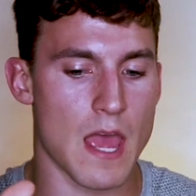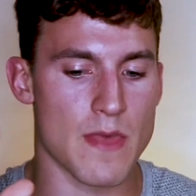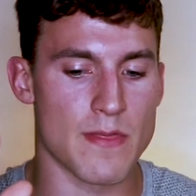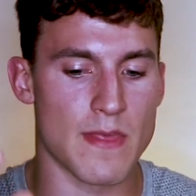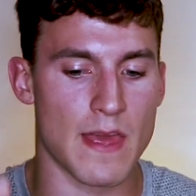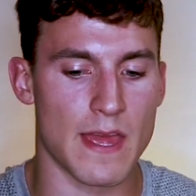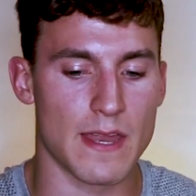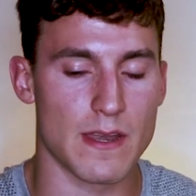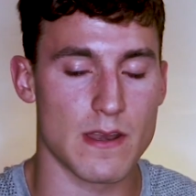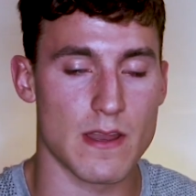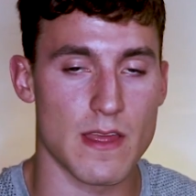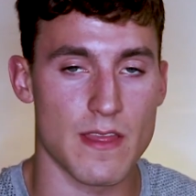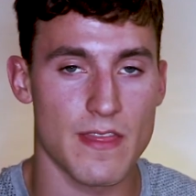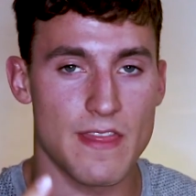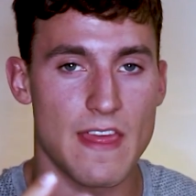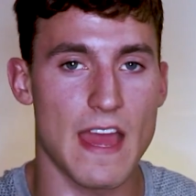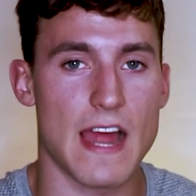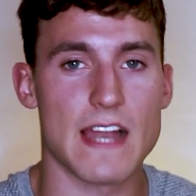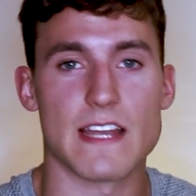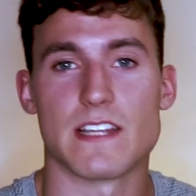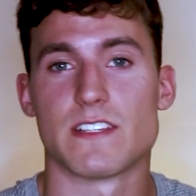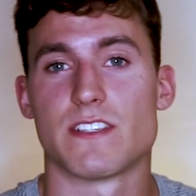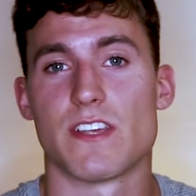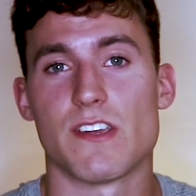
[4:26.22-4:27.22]
And then
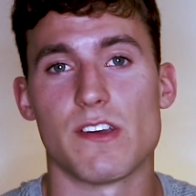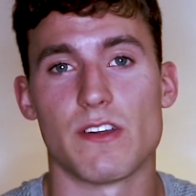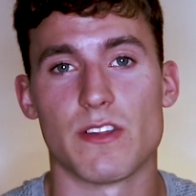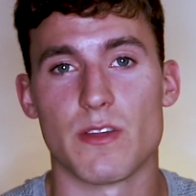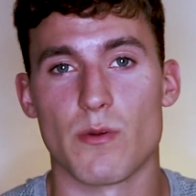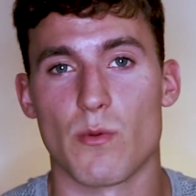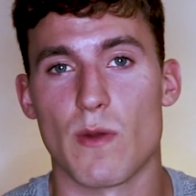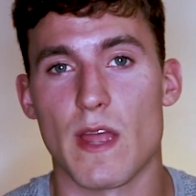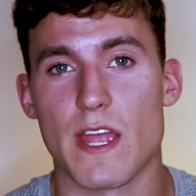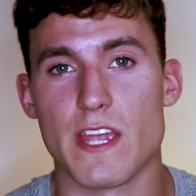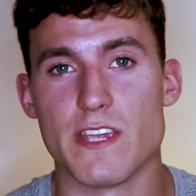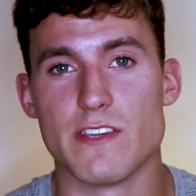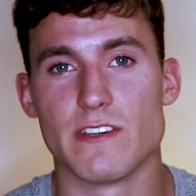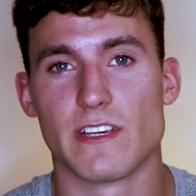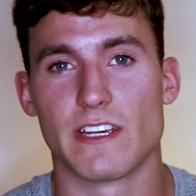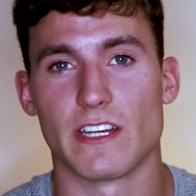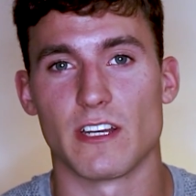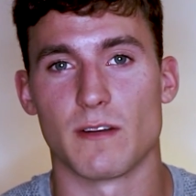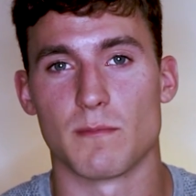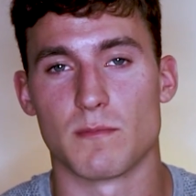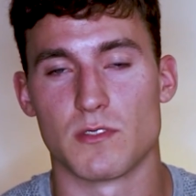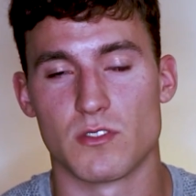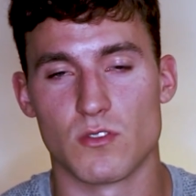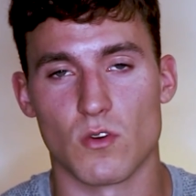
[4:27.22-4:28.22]
that is the only way you
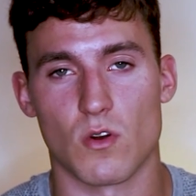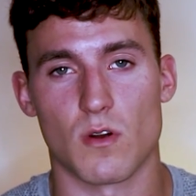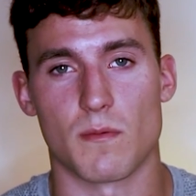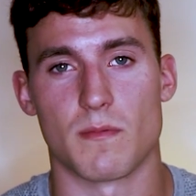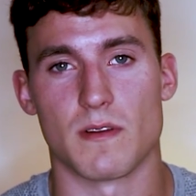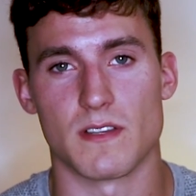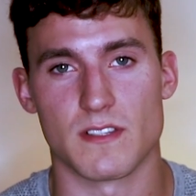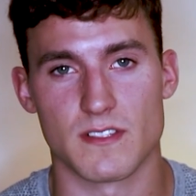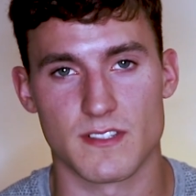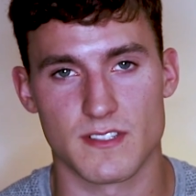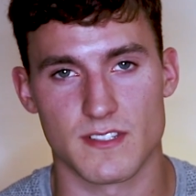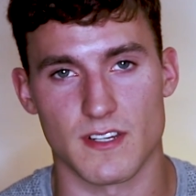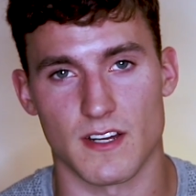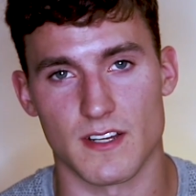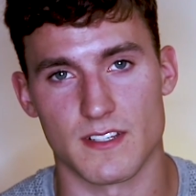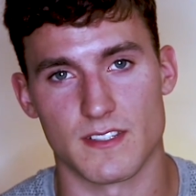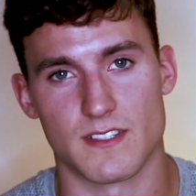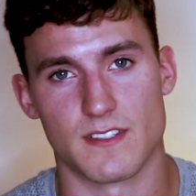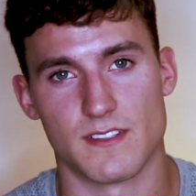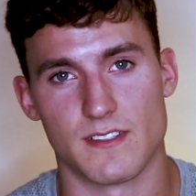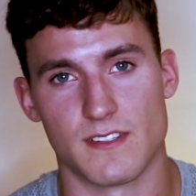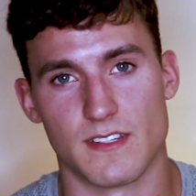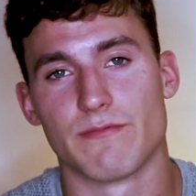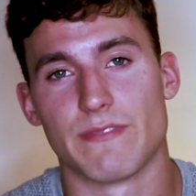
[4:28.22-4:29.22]
can absorb
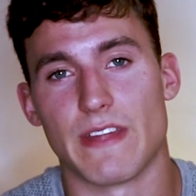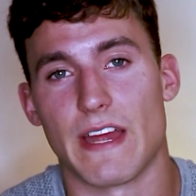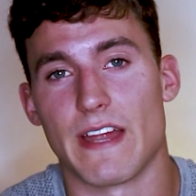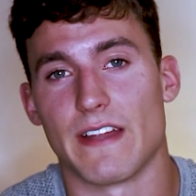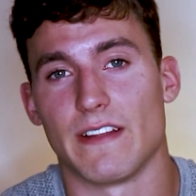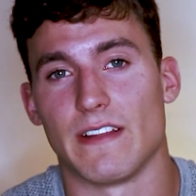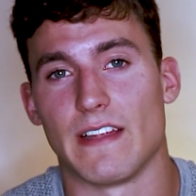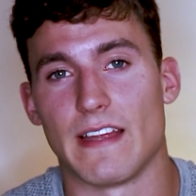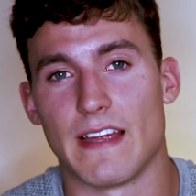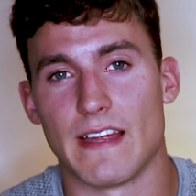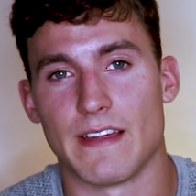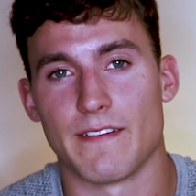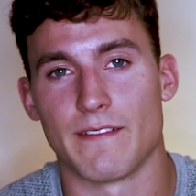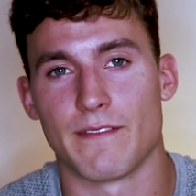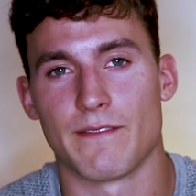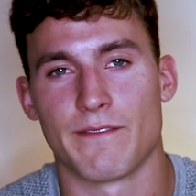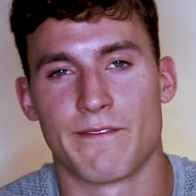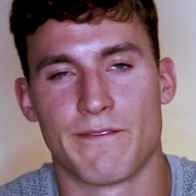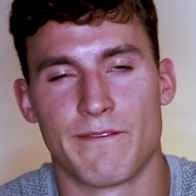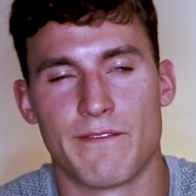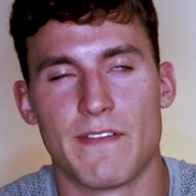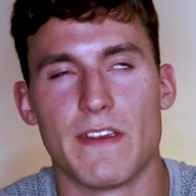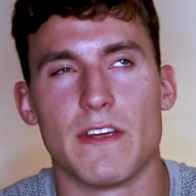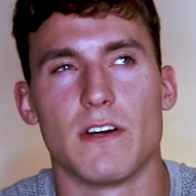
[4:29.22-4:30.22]
stunts that
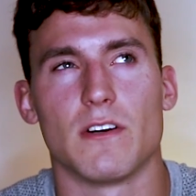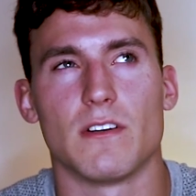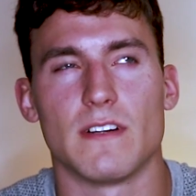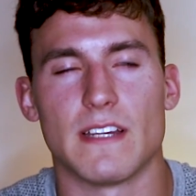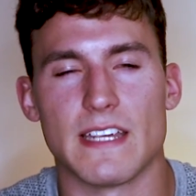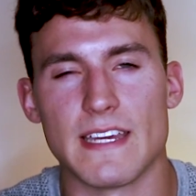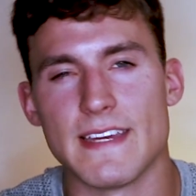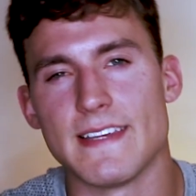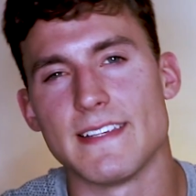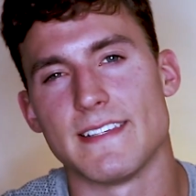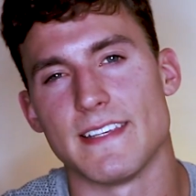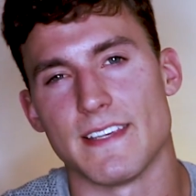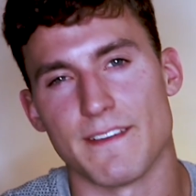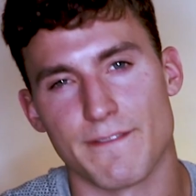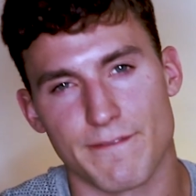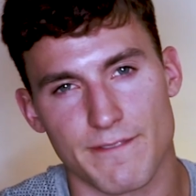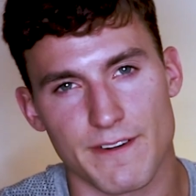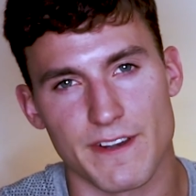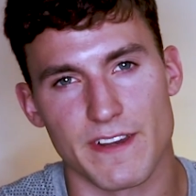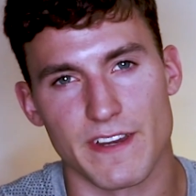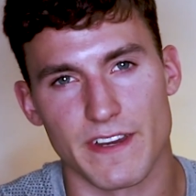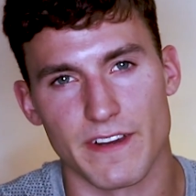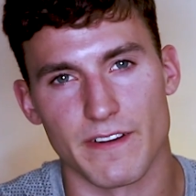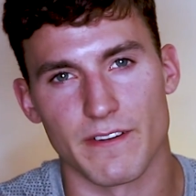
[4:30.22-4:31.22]
feel easy
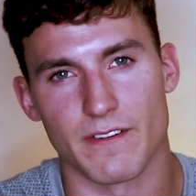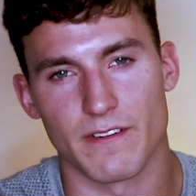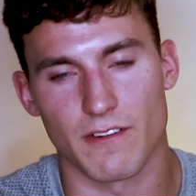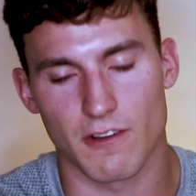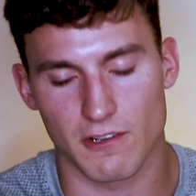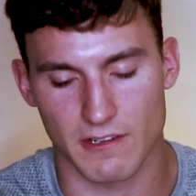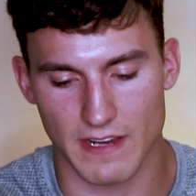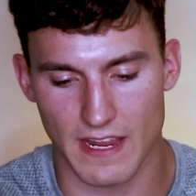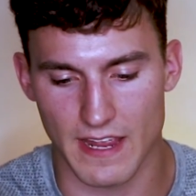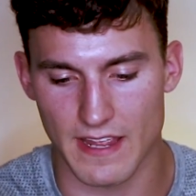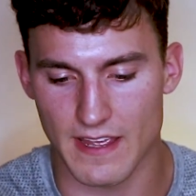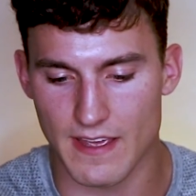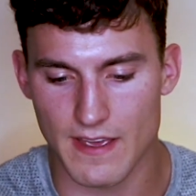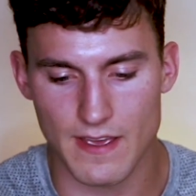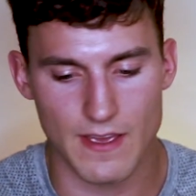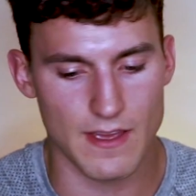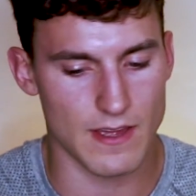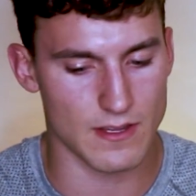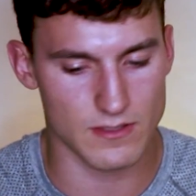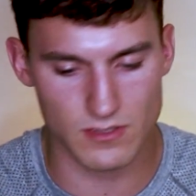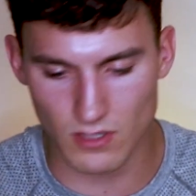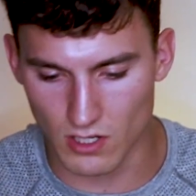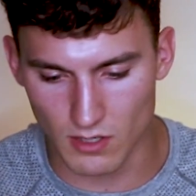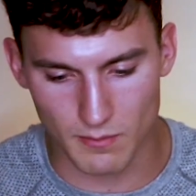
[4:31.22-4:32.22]
for you, okay?
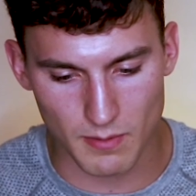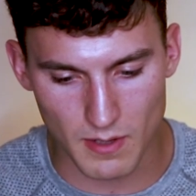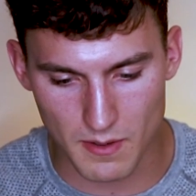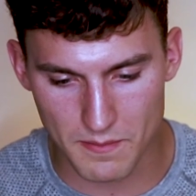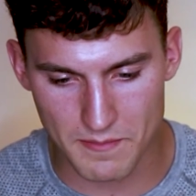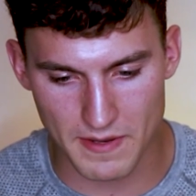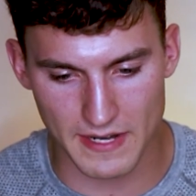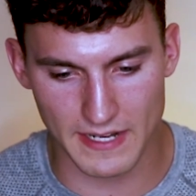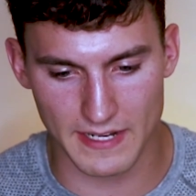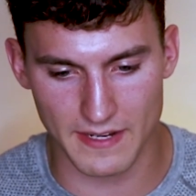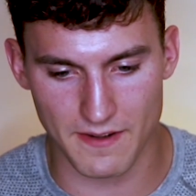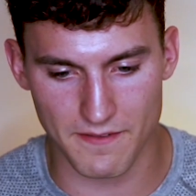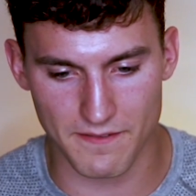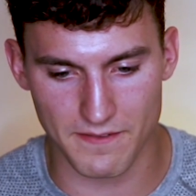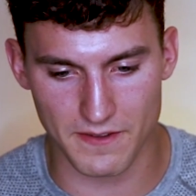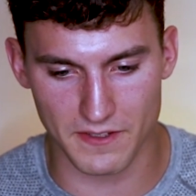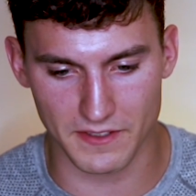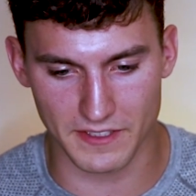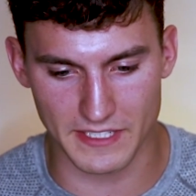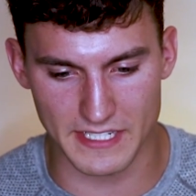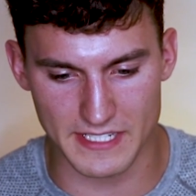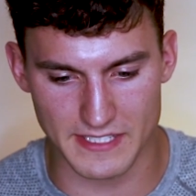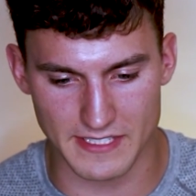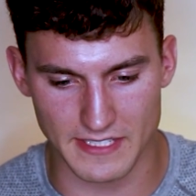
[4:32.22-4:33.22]
It's all about making it
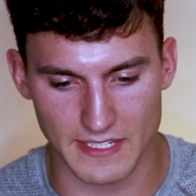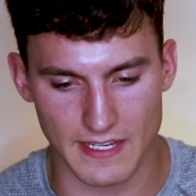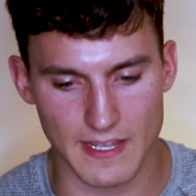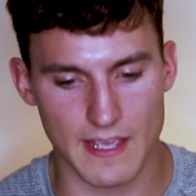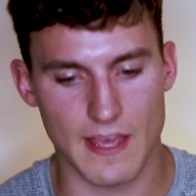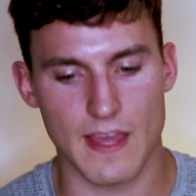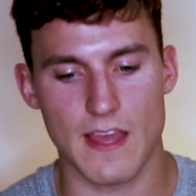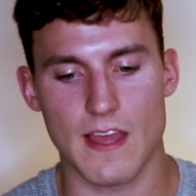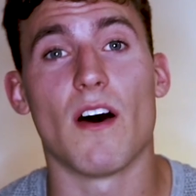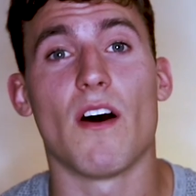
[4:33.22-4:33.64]
feel easy.